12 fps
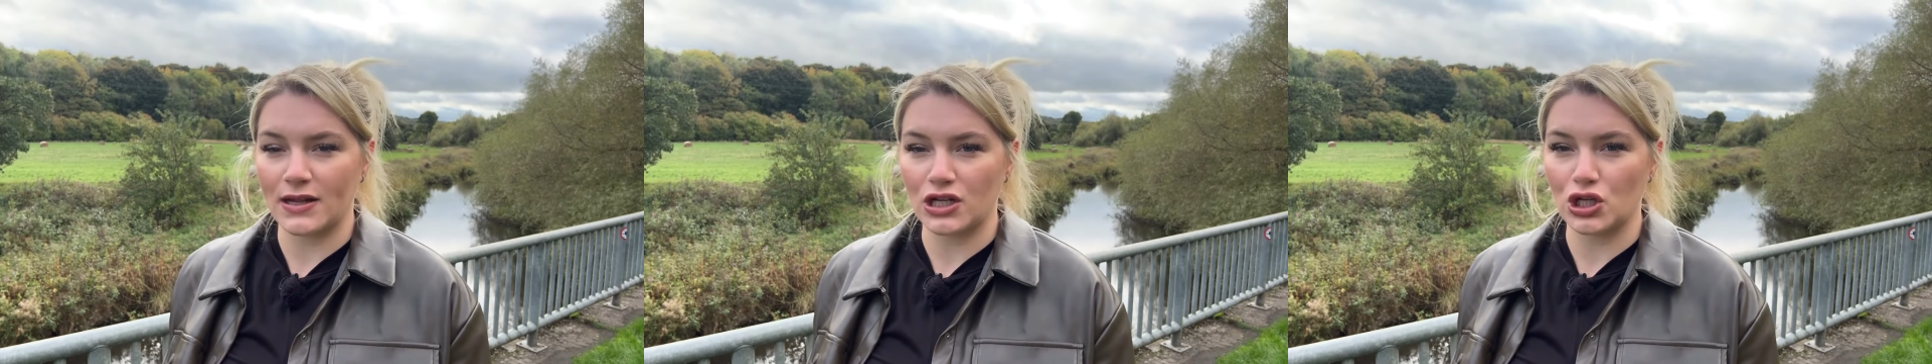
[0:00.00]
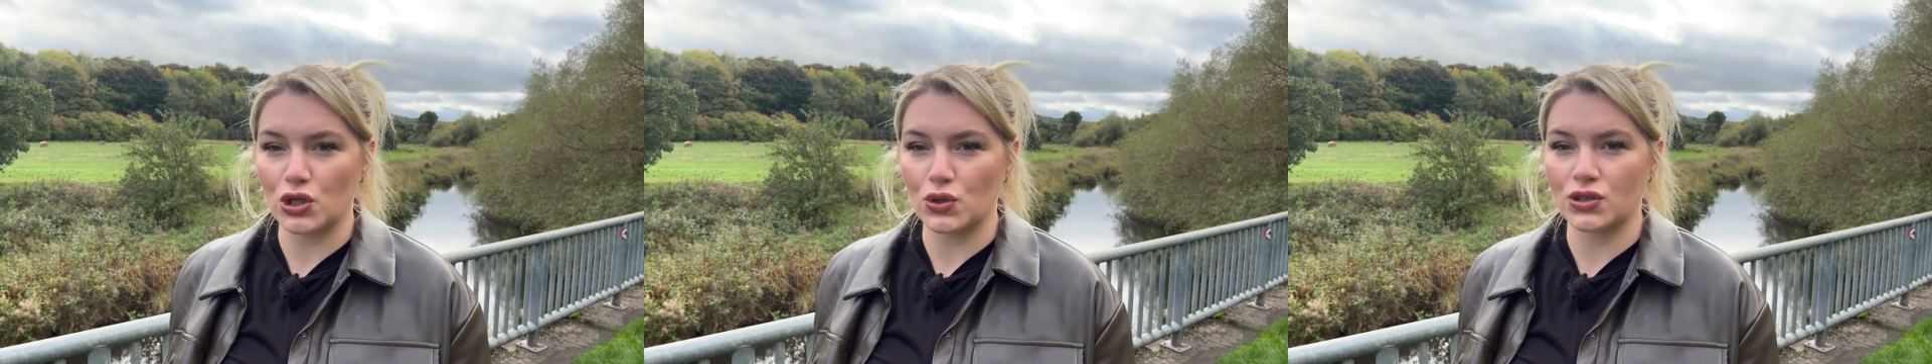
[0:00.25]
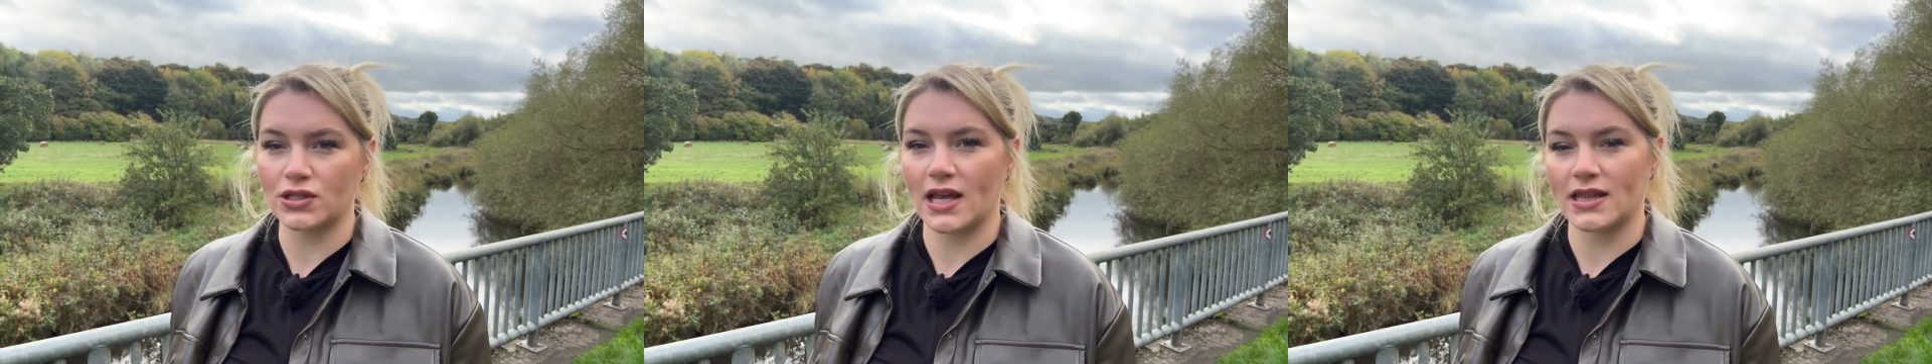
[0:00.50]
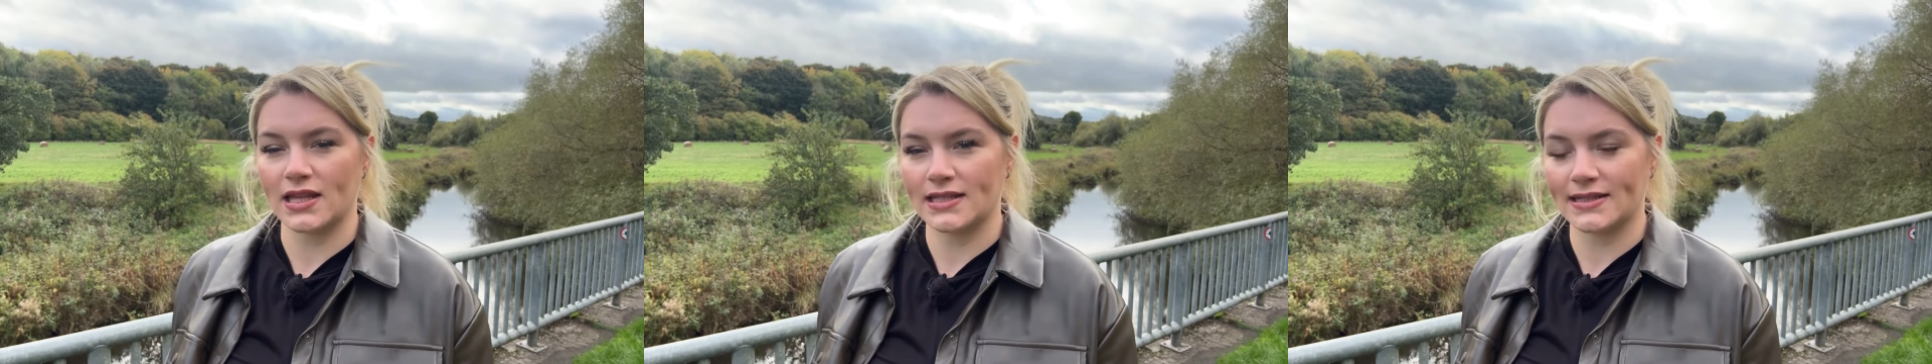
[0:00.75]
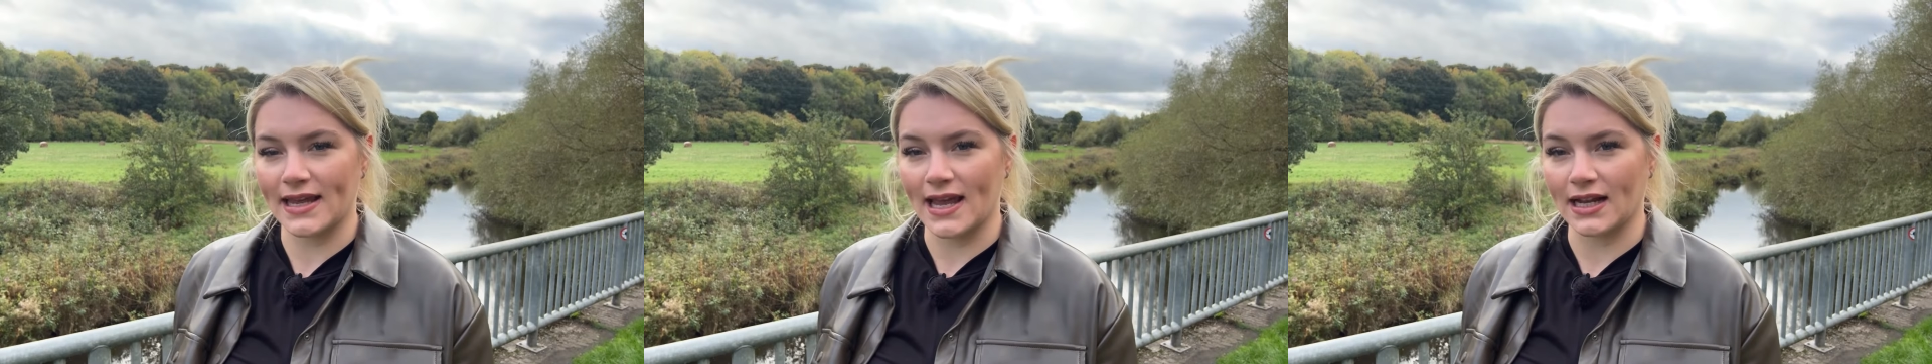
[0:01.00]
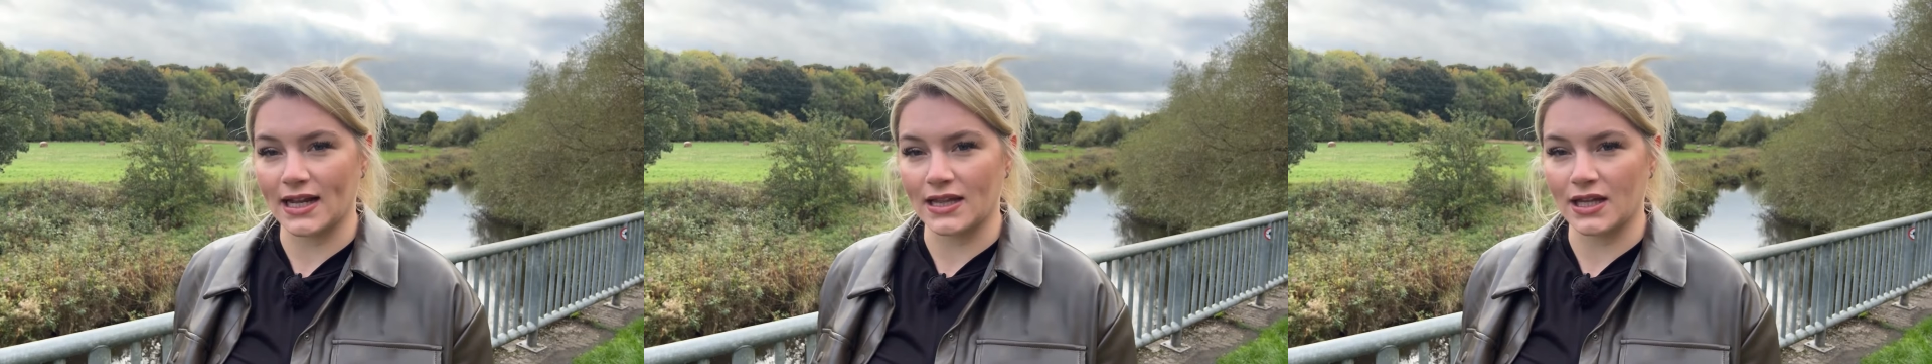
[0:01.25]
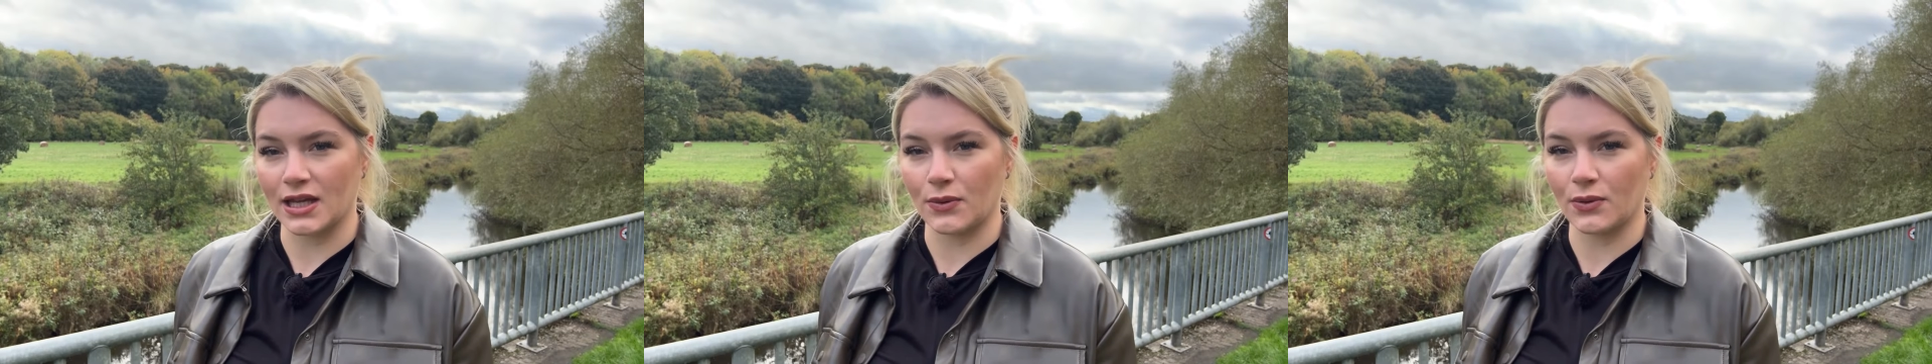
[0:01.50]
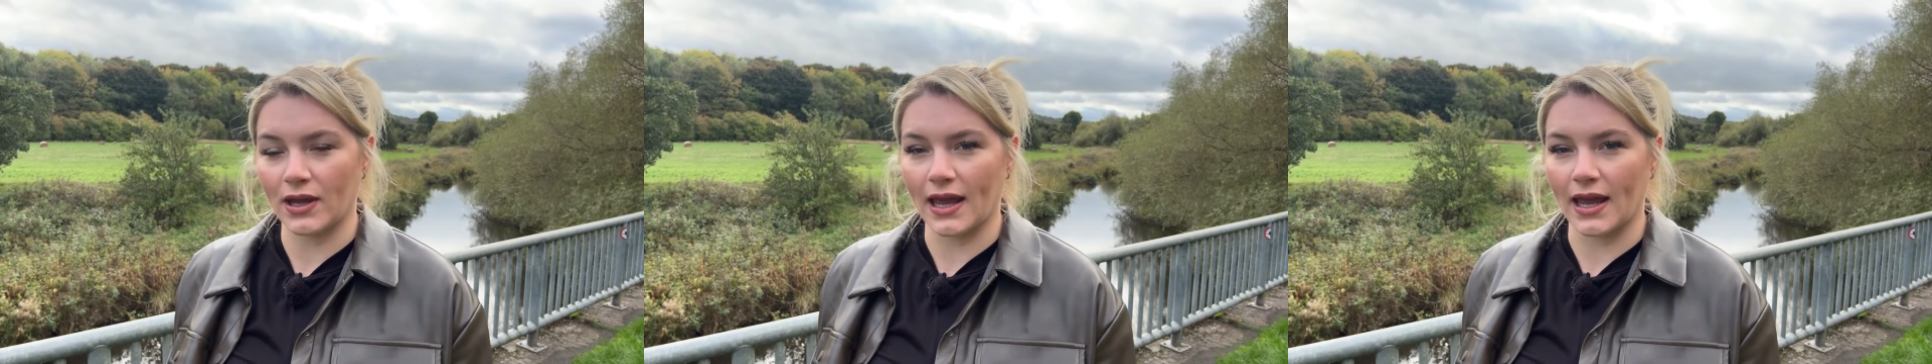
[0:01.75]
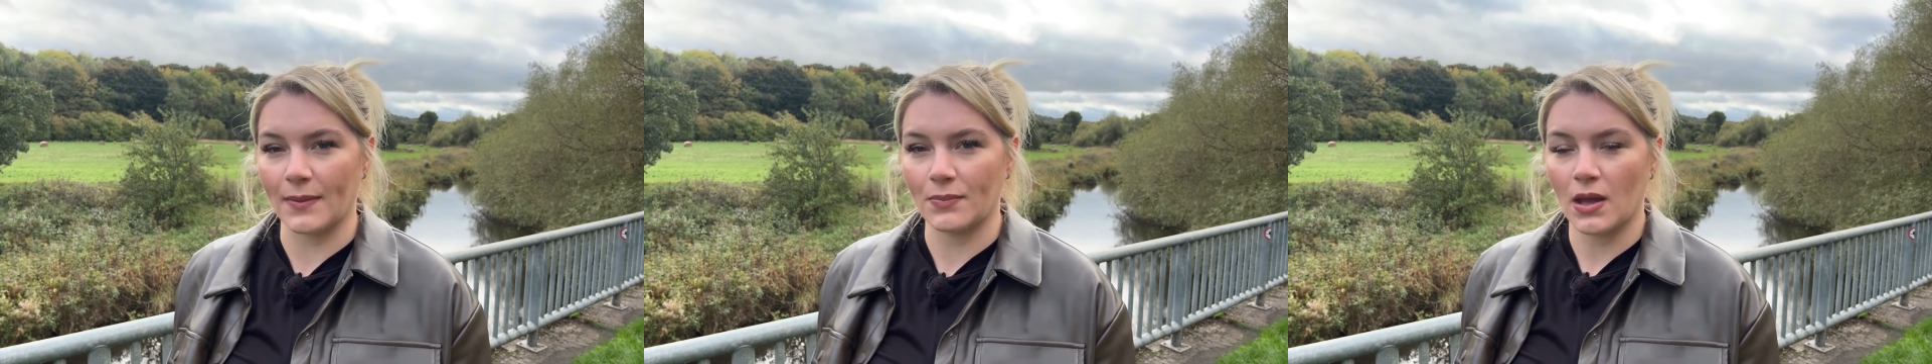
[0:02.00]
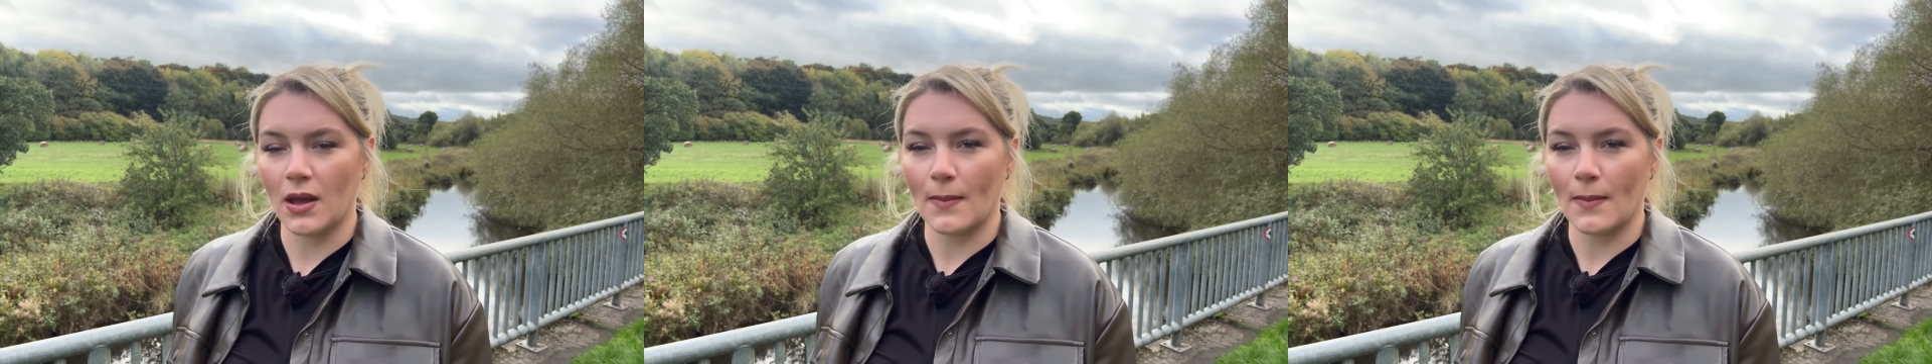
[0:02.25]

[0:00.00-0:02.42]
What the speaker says: been used at this scale in the UK,